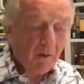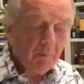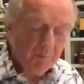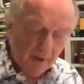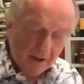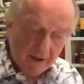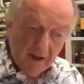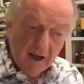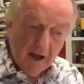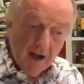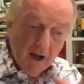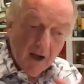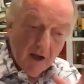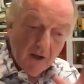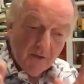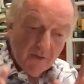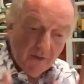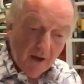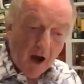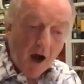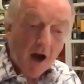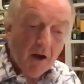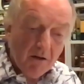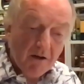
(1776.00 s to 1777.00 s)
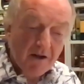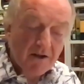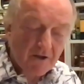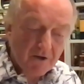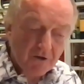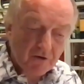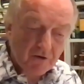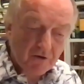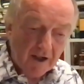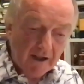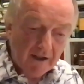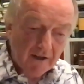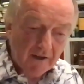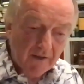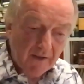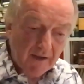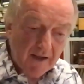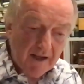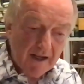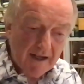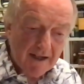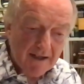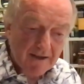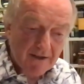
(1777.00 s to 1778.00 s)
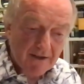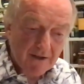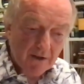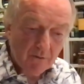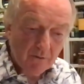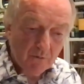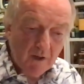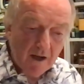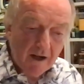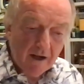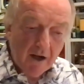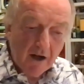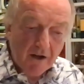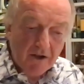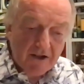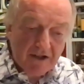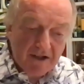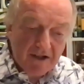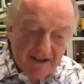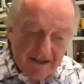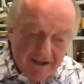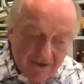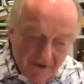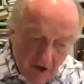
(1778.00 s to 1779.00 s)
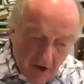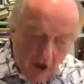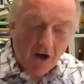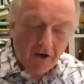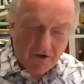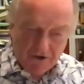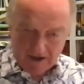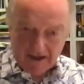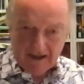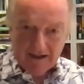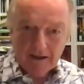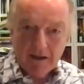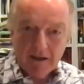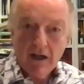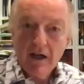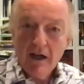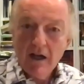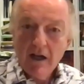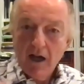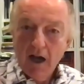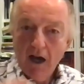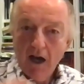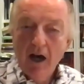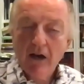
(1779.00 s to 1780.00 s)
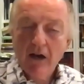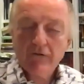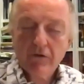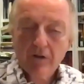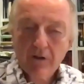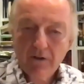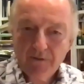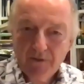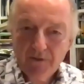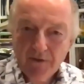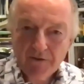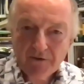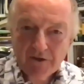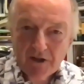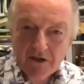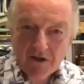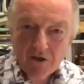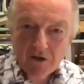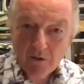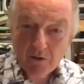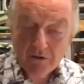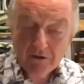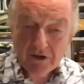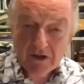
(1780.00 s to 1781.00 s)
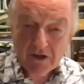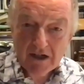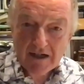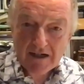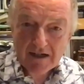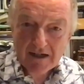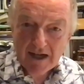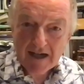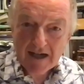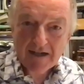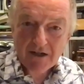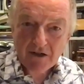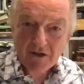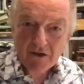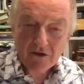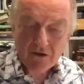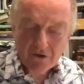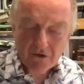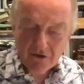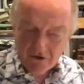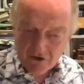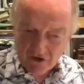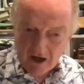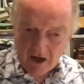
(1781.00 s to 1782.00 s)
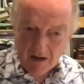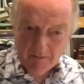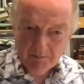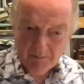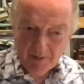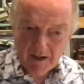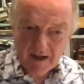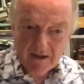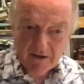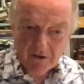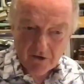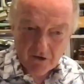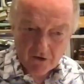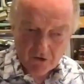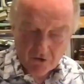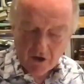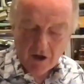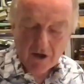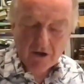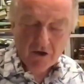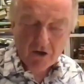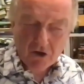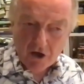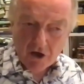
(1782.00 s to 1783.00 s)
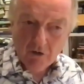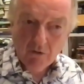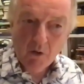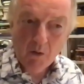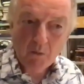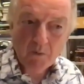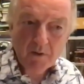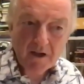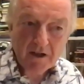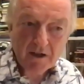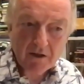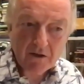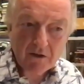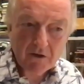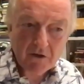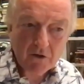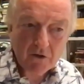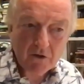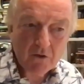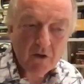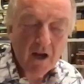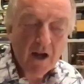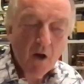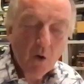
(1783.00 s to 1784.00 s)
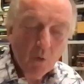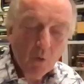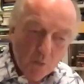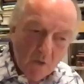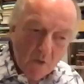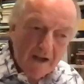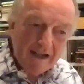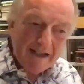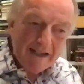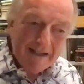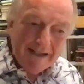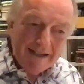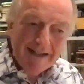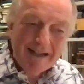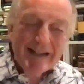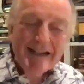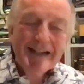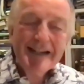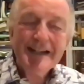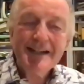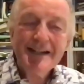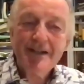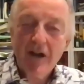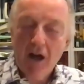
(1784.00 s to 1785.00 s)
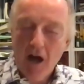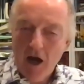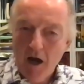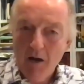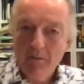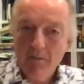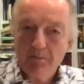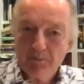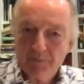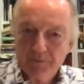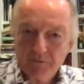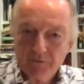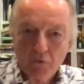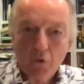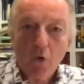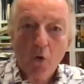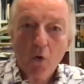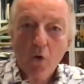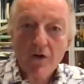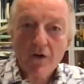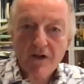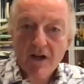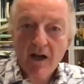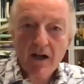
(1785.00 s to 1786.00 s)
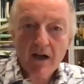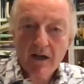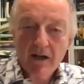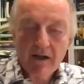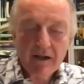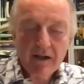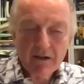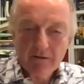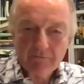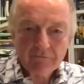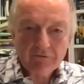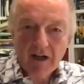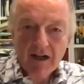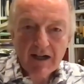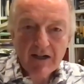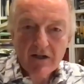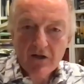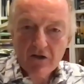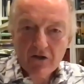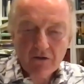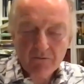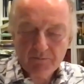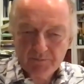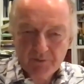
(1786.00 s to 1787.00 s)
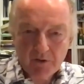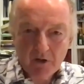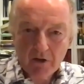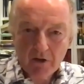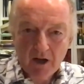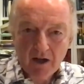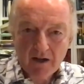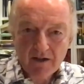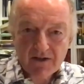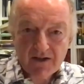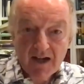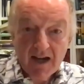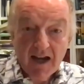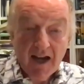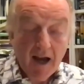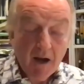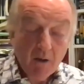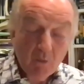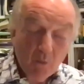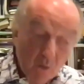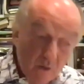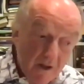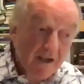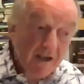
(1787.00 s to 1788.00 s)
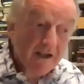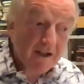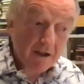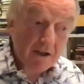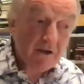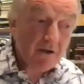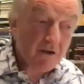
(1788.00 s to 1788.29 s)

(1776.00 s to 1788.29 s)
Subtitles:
But our strength is that we're starting 150, 200 years later than Champagne to try and show what we can do. We need a broader range of products, and we can